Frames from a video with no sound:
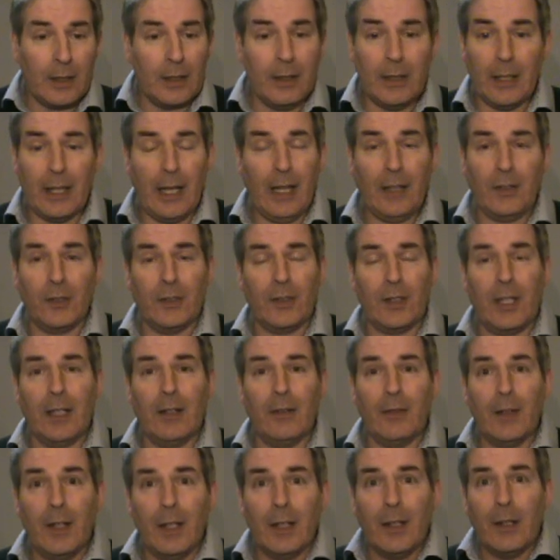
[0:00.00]
You can't just kind
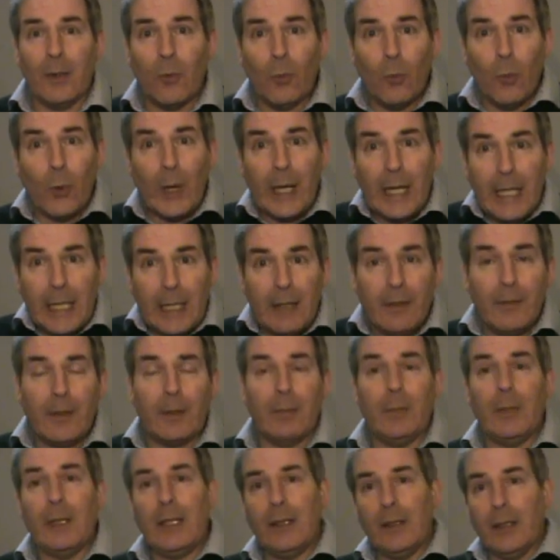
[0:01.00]
of wave
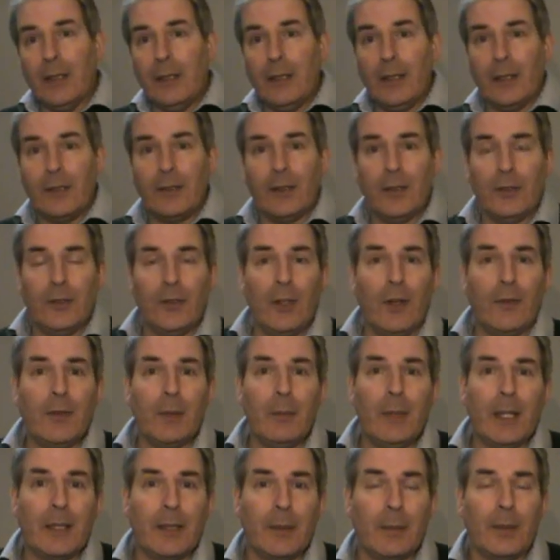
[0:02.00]
and be in the distance. You have to
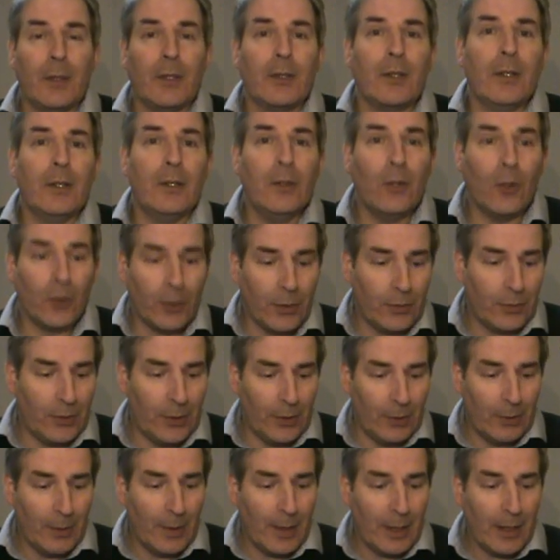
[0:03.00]
make the person notice
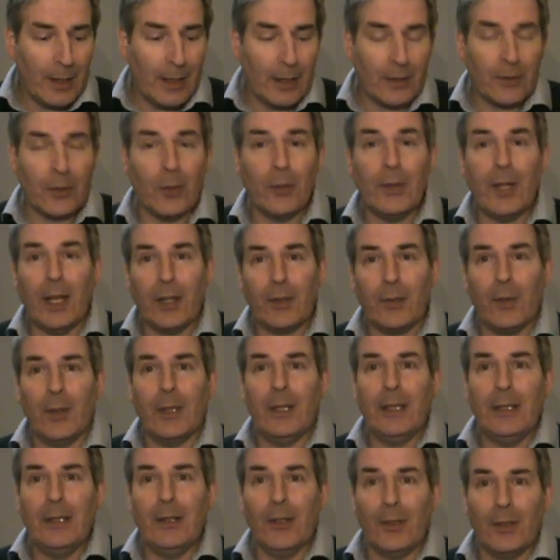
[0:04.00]
you. So that's what
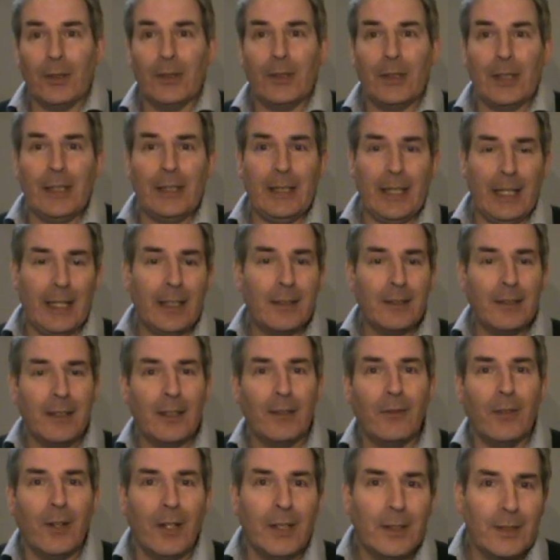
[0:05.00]
he does. He takes the
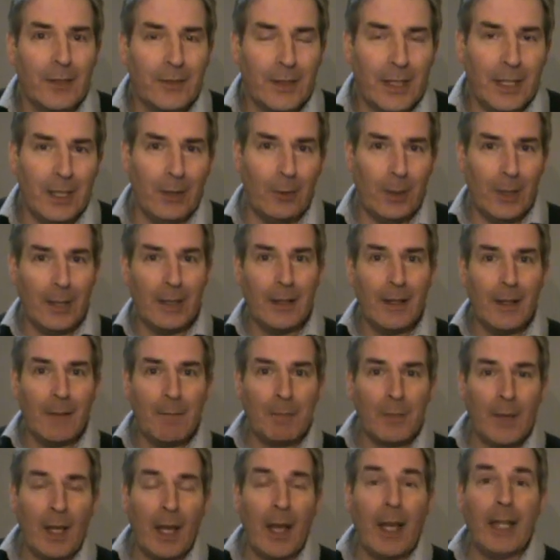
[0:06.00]
advice of K.Will
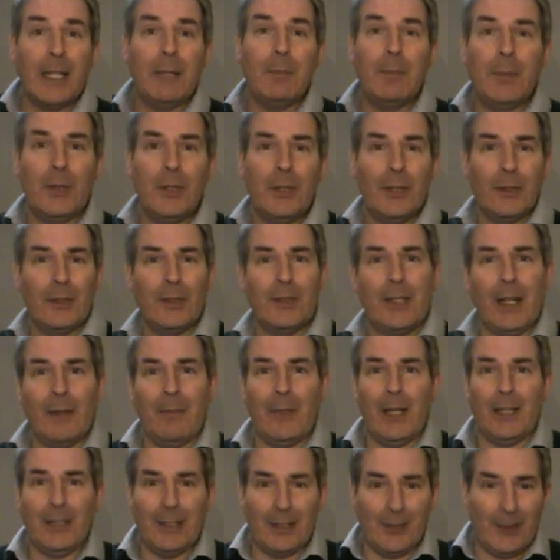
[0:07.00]
and he produces that
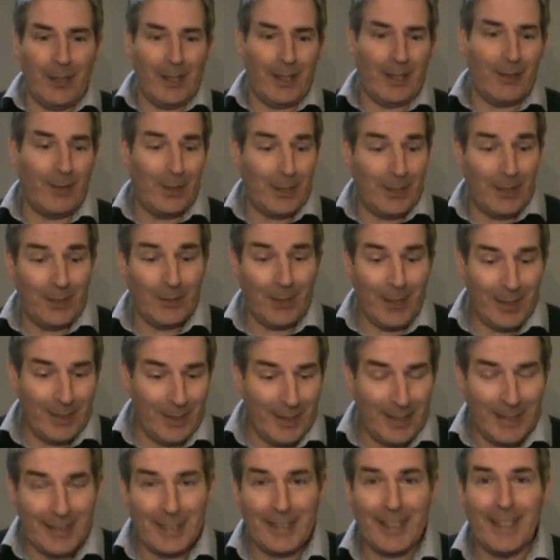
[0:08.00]
magic trick, which is quite
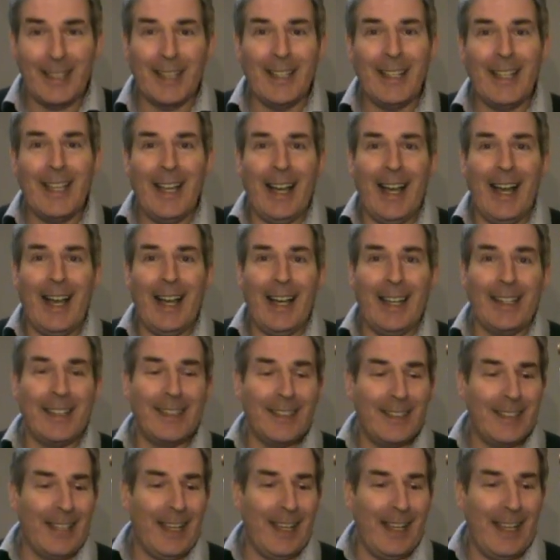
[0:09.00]
nice.
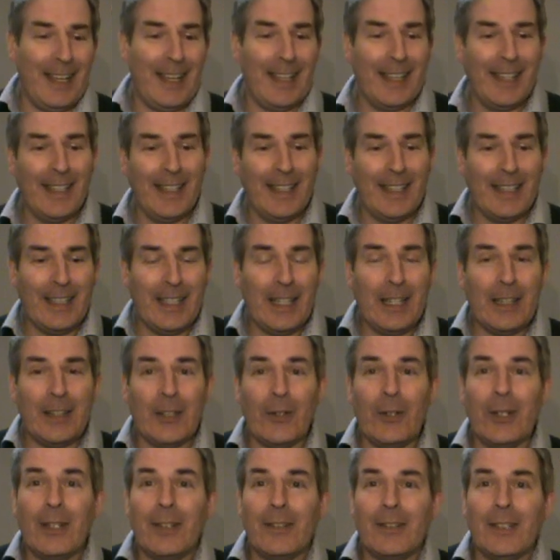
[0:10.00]
And
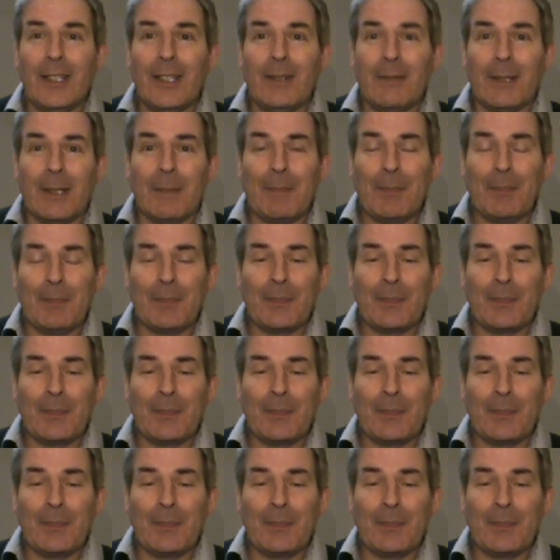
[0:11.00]
they're in a cinema.